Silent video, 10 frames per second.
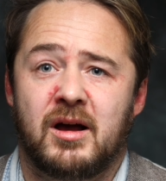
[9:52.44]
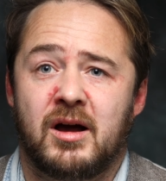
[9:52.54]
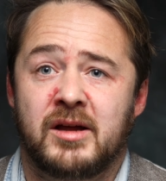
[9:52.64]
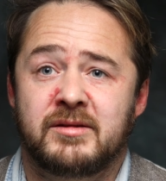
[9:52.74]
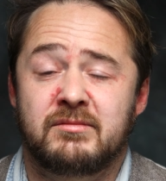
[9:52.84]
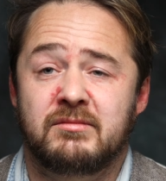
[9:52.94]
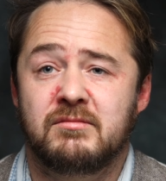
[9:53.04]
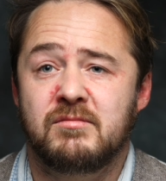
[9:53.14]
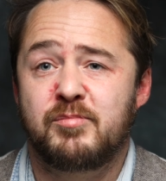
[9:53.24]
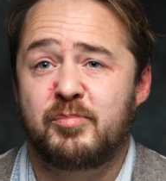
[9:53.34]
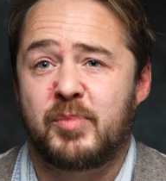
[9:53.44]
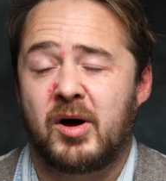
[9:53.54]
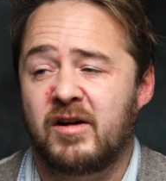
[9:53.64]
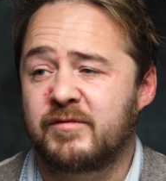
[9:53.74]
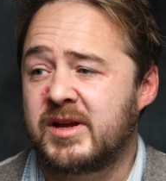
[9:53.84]

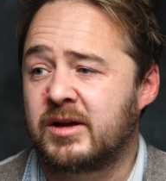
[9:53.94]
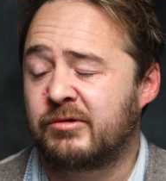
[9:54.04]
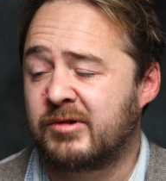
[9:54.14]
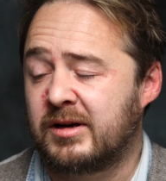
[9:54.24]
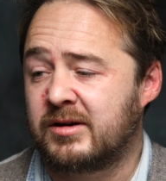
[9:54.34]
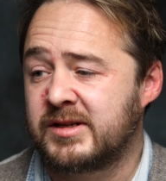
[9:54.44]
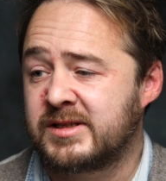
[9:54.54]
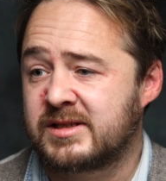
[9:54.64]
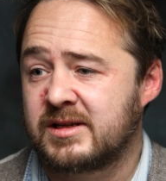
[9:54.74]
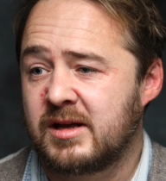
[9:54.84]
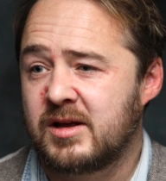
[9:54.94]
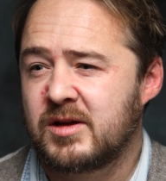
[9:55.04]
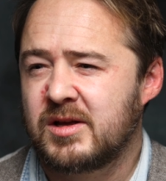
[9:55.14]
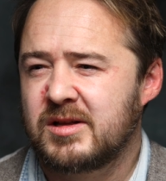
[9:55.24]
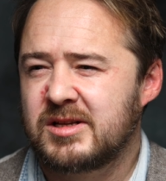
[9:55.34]
Part of me, I realised,
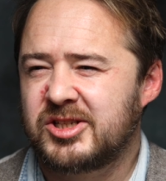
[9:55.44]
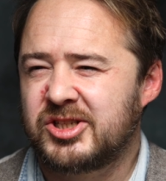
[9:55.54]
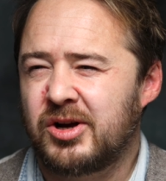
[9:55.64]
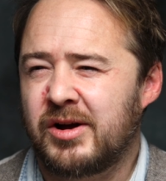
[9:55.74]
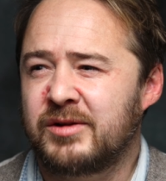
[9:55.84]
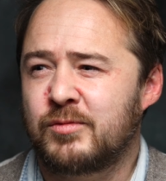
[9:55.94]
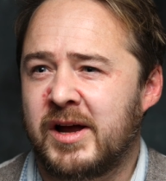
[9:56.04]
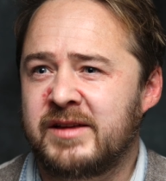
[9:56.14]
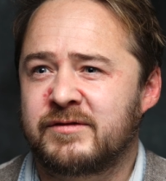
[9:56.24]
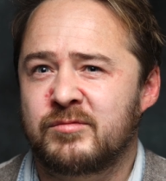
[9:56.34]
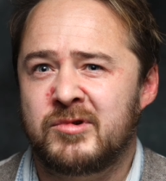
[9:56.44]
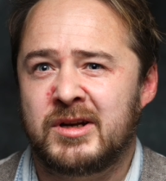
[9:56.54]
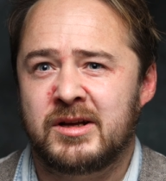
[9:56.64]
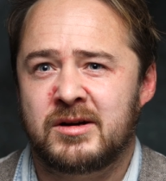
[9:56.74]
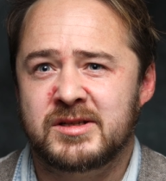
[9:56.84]
shied away from
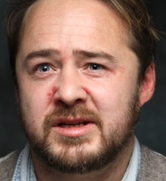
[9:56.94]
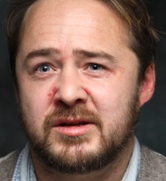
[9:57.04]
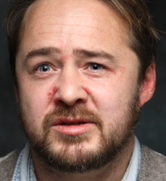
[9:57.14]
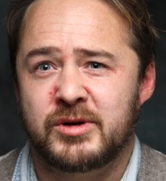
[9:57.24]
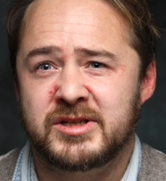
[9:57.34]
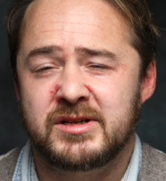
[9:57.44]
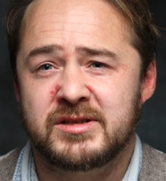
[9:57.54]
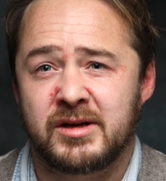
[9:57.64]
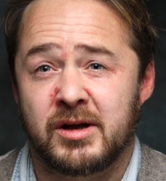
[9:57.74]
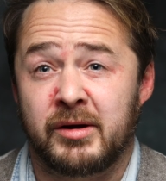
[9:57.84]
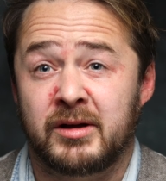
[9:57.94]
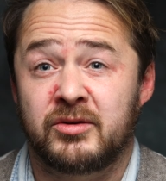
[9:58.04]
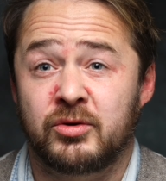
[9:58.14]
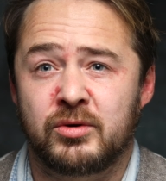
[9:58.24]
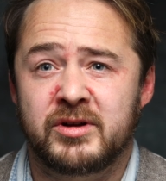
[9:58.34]
really asking those questions and going and
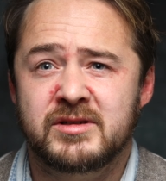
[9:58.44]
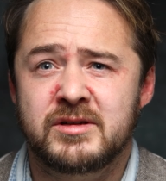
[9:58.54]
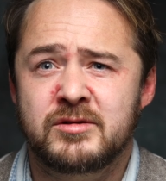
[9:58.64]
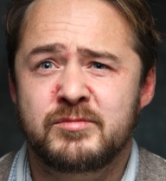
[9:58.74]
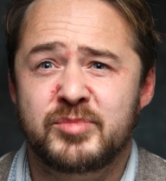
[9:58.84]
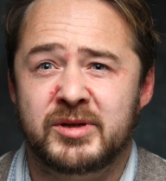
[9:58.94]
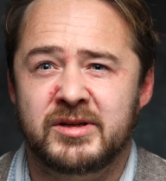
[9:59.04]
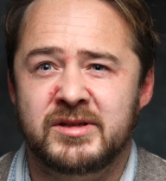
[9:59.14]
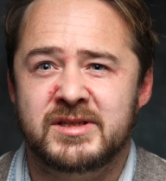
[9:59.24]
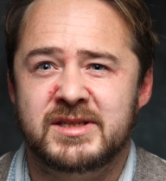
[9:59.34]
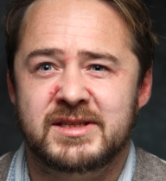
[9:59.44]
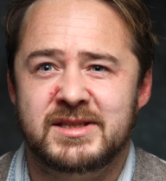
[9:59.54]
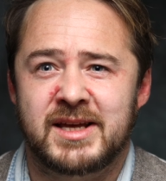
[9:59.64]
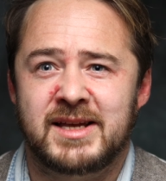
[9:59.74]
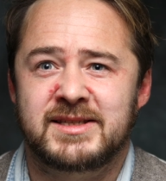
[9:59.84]
talking to them, because
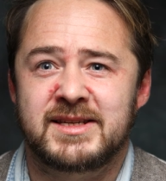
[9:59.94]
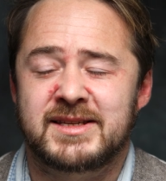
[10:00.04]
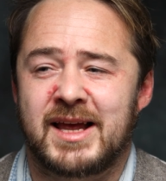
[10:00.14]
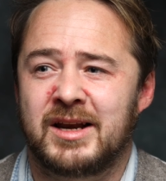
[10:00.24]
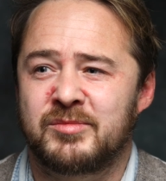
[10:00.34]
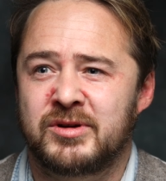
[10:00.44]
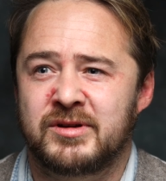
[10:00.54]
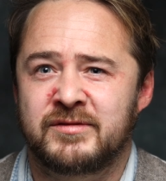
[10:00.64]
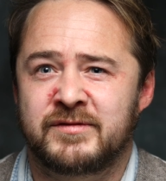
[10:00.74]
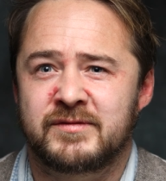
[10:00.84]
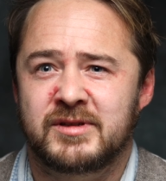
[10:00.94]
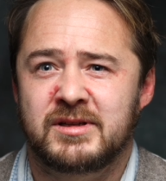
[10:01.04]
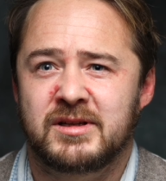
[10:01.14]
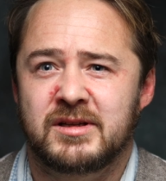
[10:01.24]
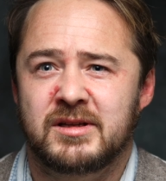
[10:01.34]
there's this element
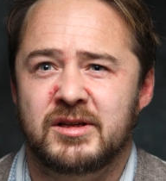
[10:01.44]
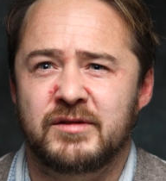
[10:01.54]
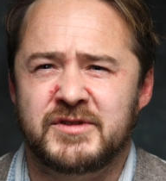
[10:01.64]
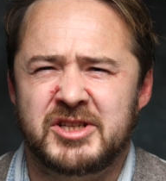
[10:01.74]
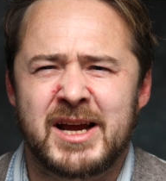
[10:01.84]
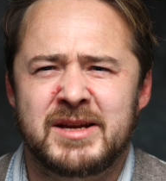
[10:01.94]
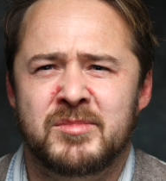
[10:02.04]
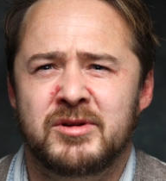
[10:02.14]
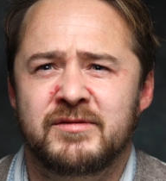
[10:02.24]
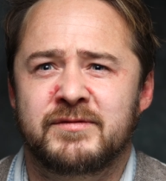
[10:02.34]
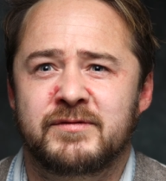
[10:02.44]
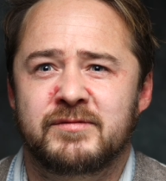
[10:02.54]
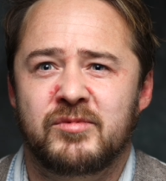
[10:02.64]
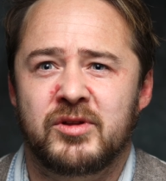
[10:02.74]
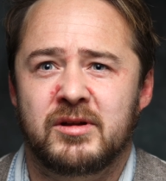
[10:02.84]
of shame, of
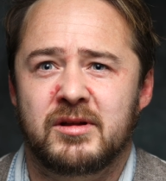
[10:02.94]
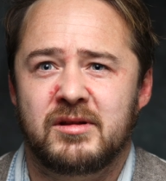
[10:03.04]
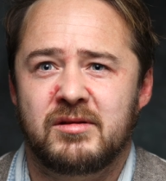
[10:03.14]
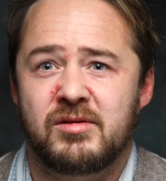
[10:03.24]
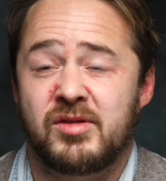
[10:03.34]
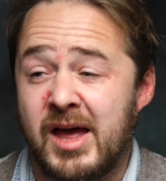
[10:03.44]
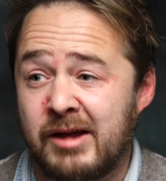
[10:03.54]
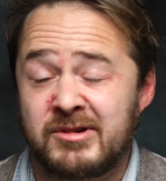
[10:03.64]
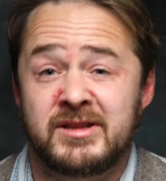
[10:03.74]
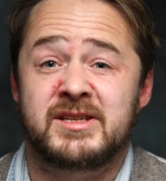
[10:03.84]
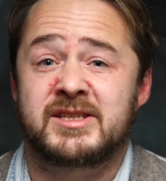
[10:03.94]
that they're in this